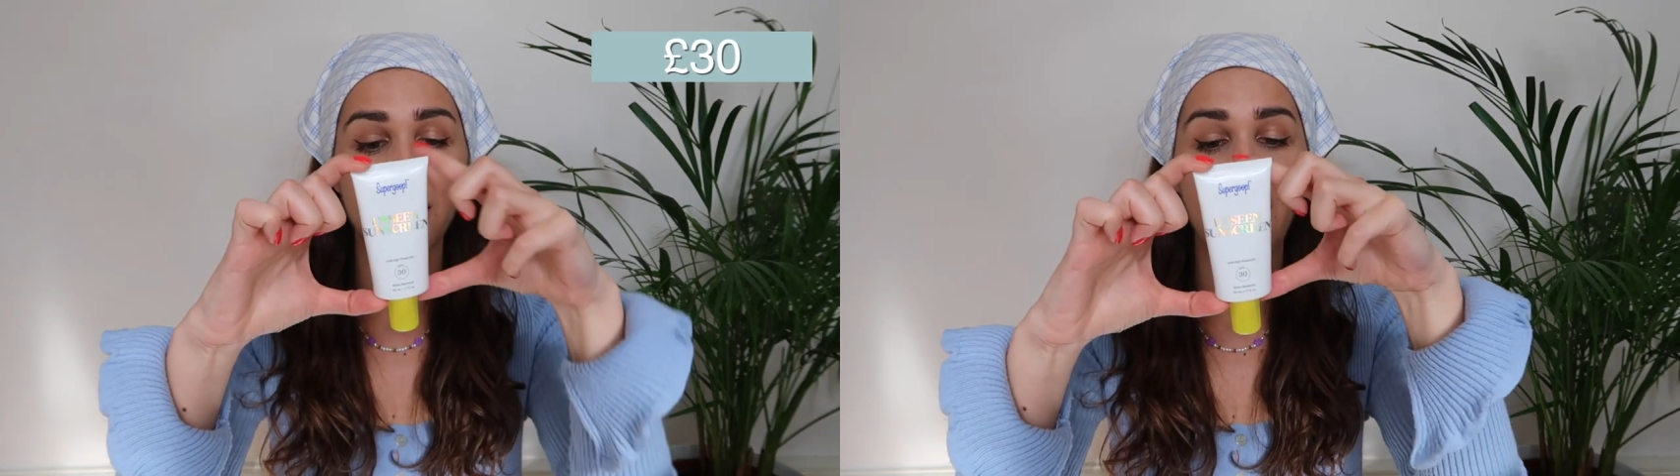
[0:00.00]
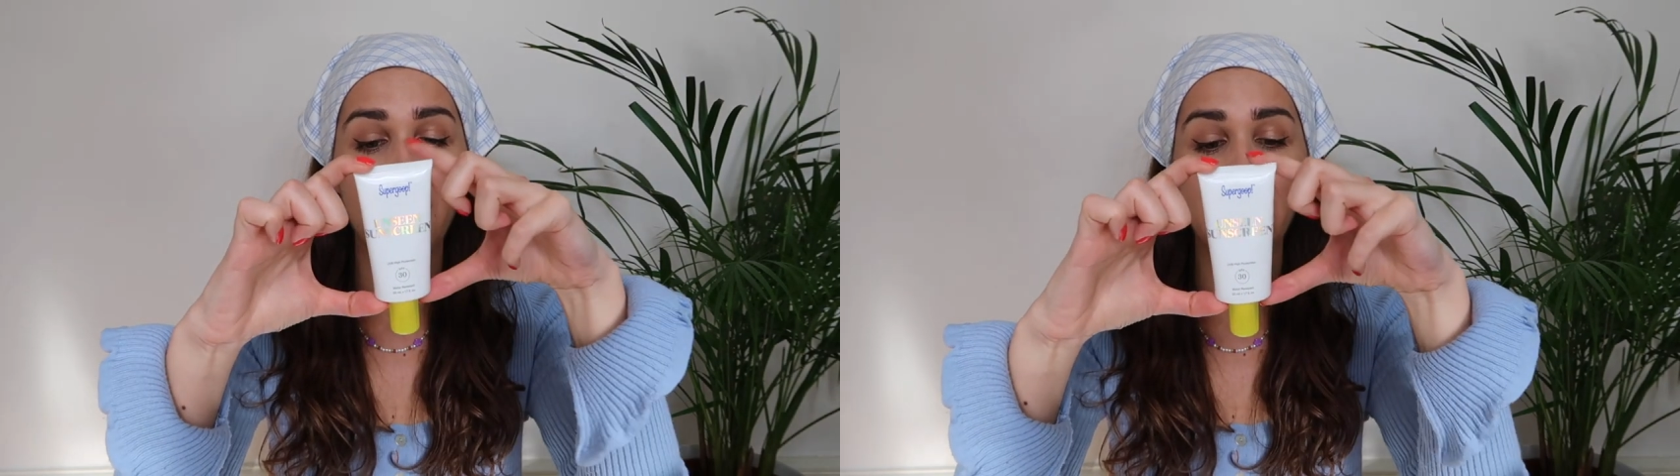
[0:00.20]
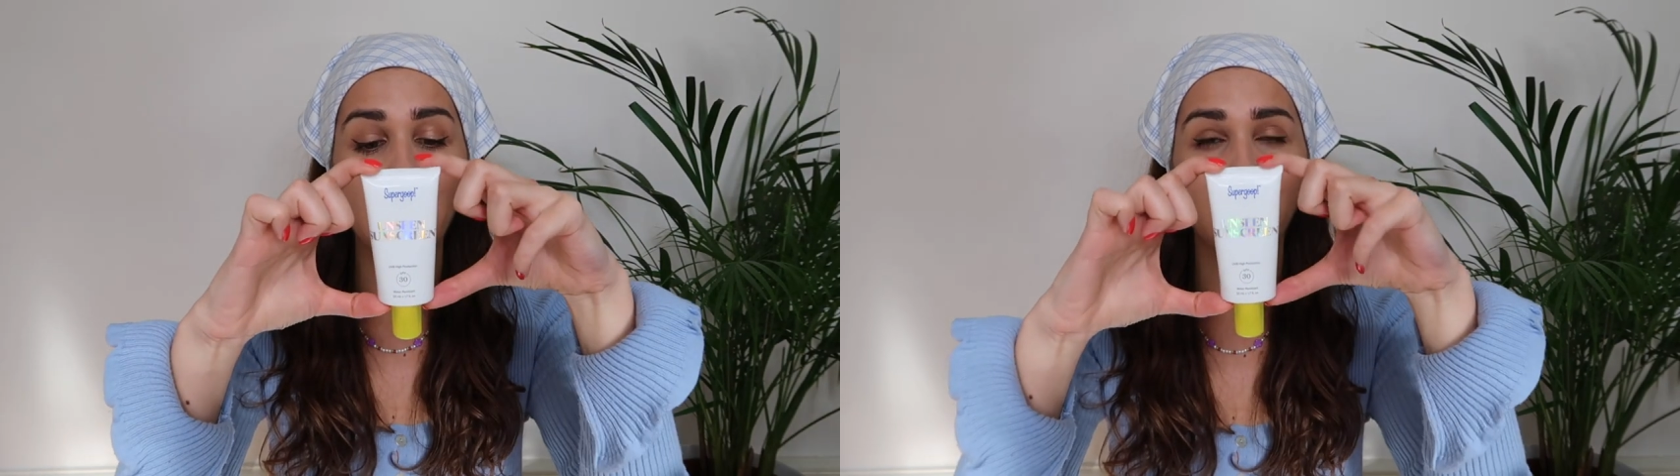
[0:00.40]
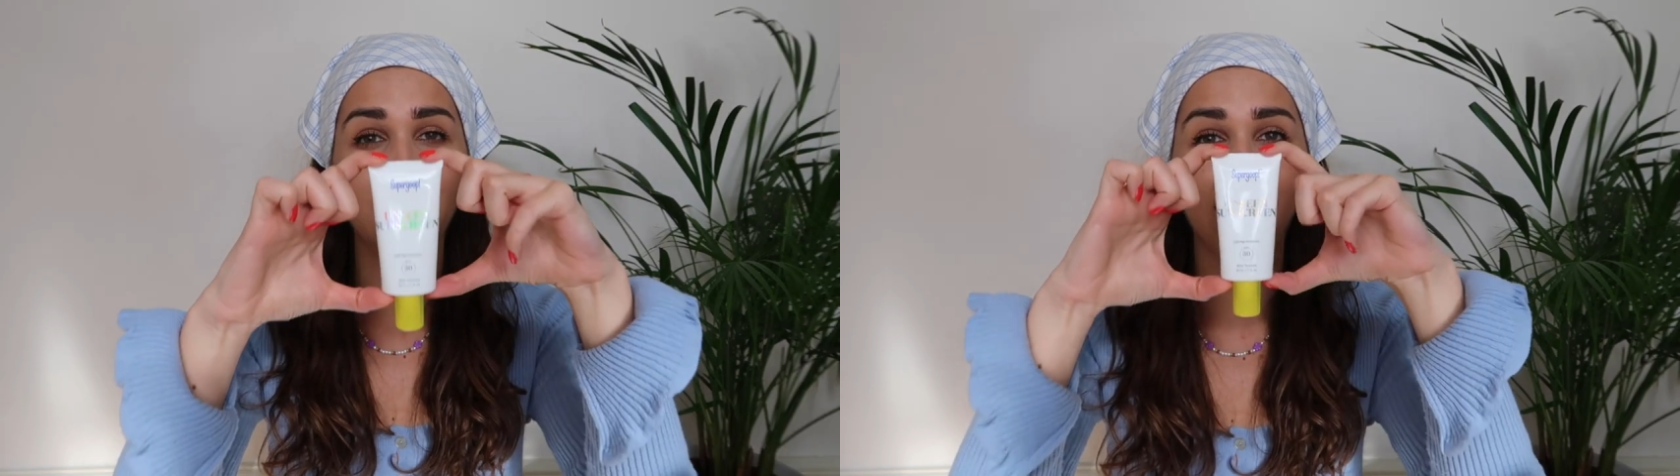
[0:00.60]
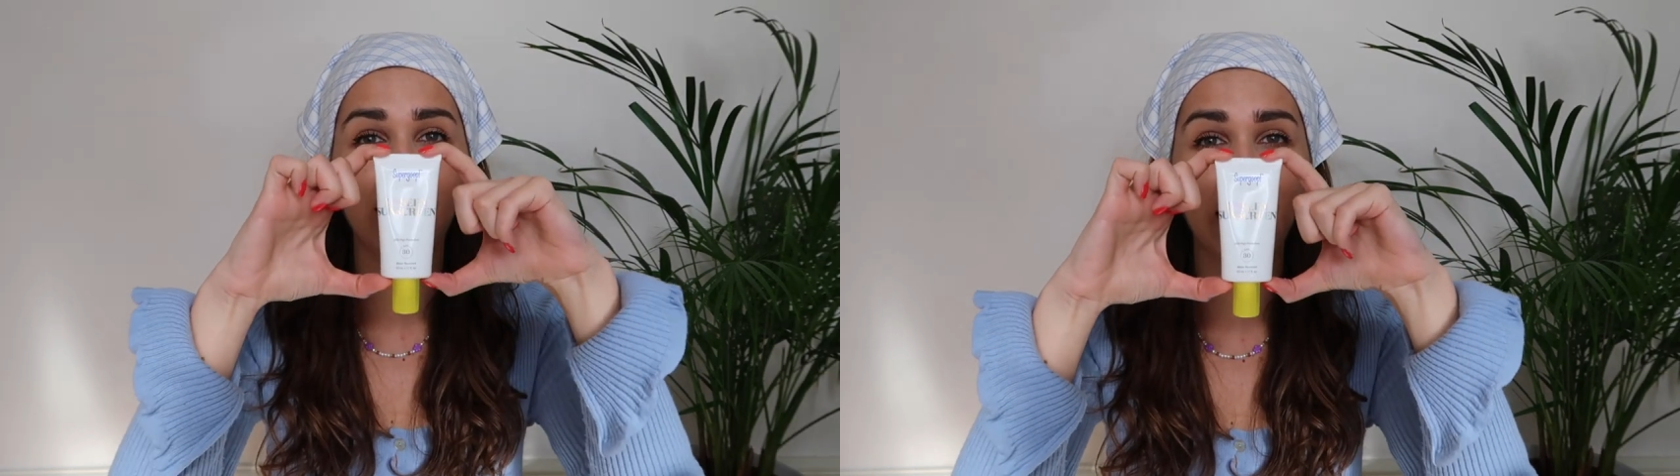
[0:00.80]
tiny
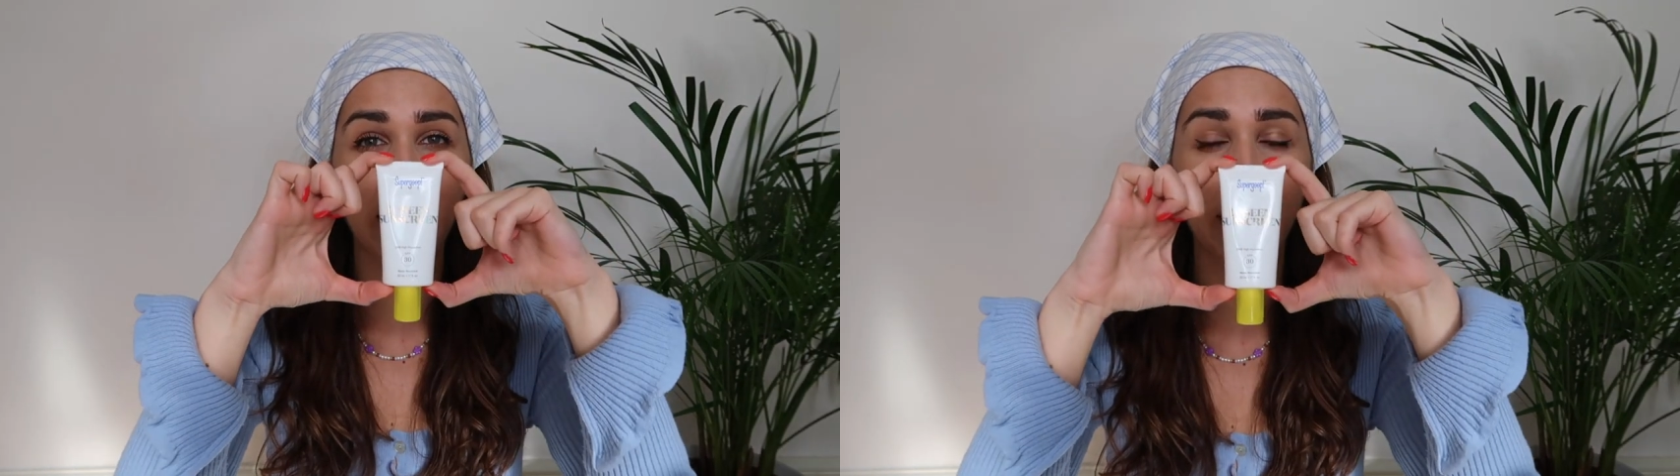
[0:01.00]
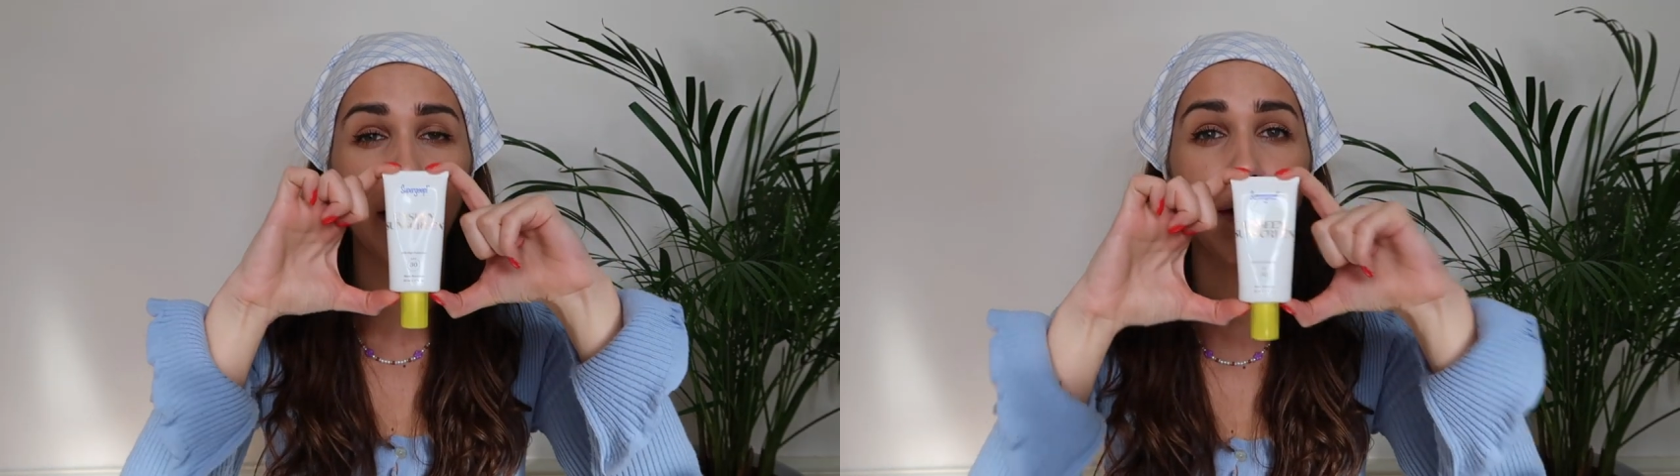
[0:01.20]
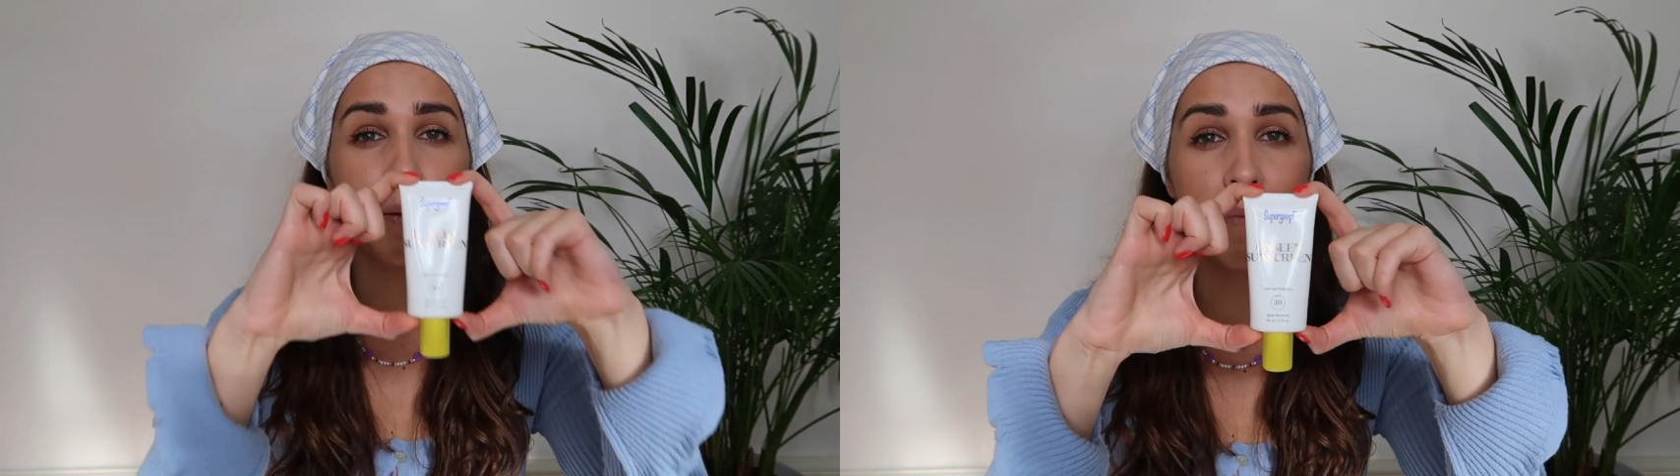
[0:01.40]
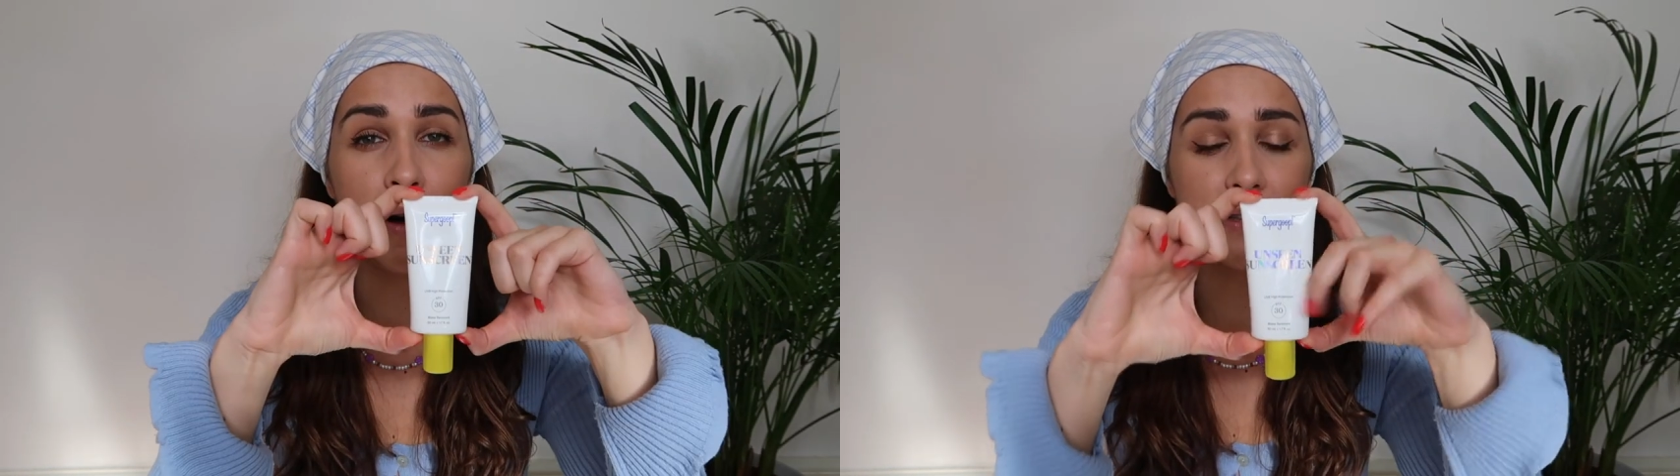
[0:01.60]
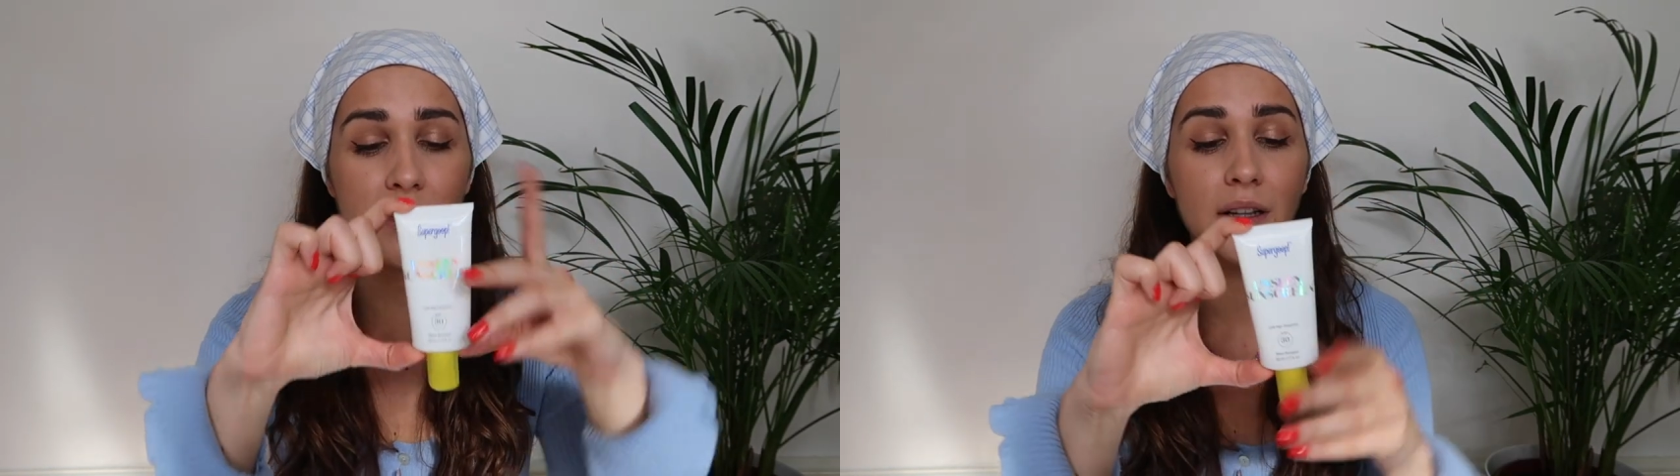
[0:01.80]
little
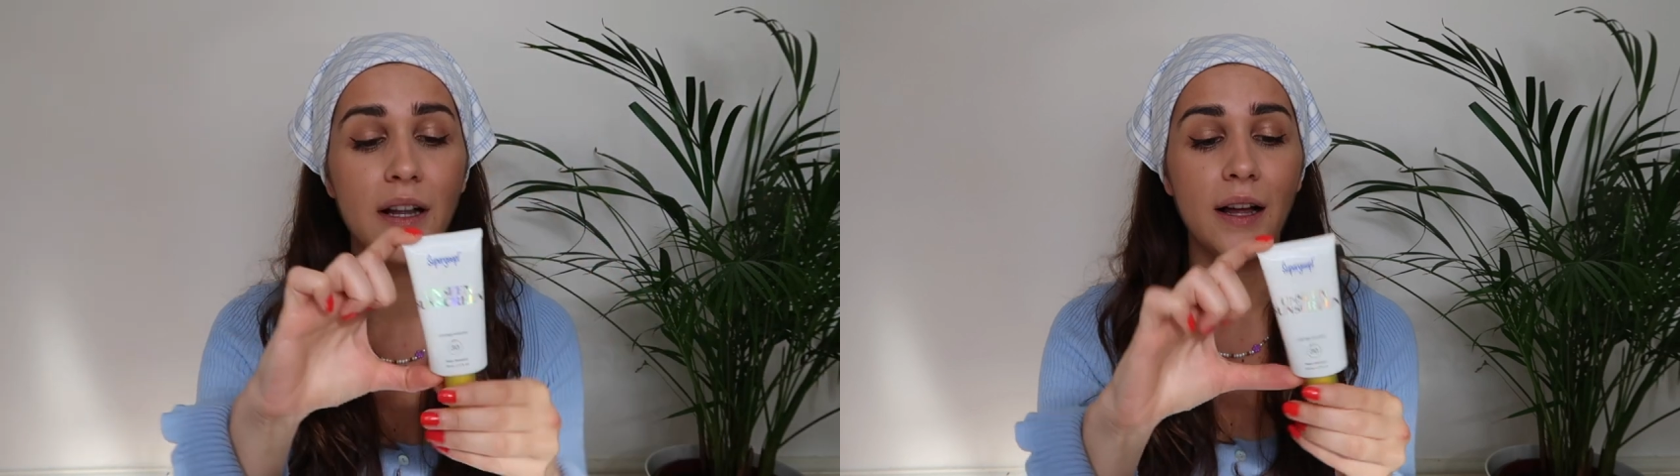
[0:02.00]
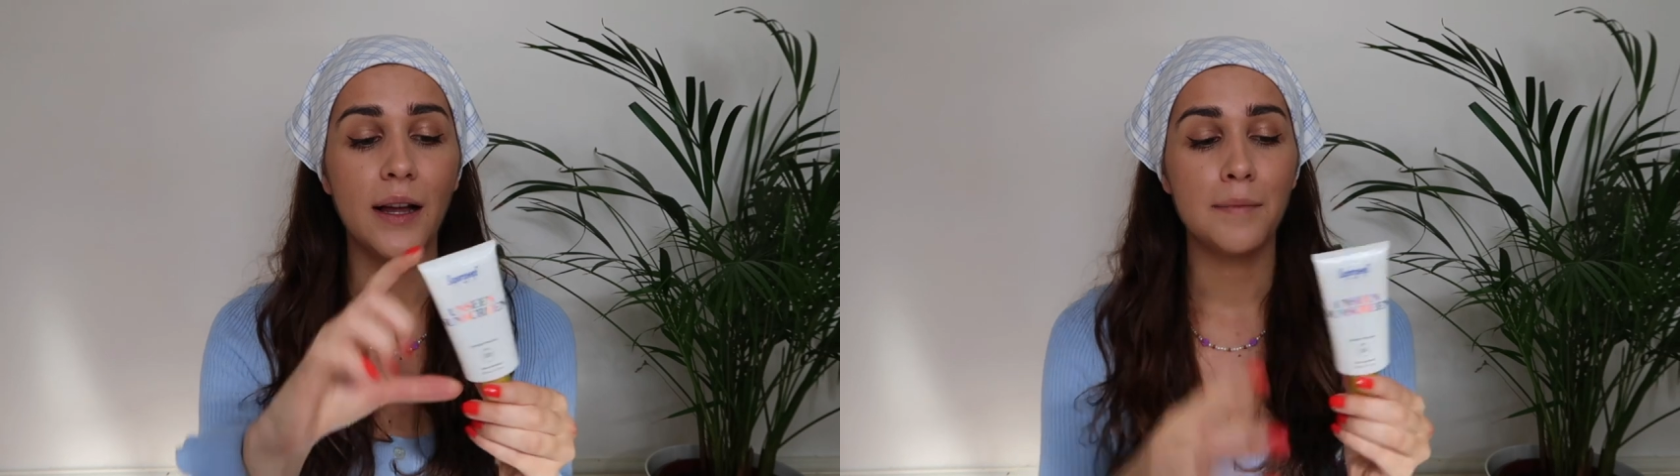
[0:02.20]
bottle.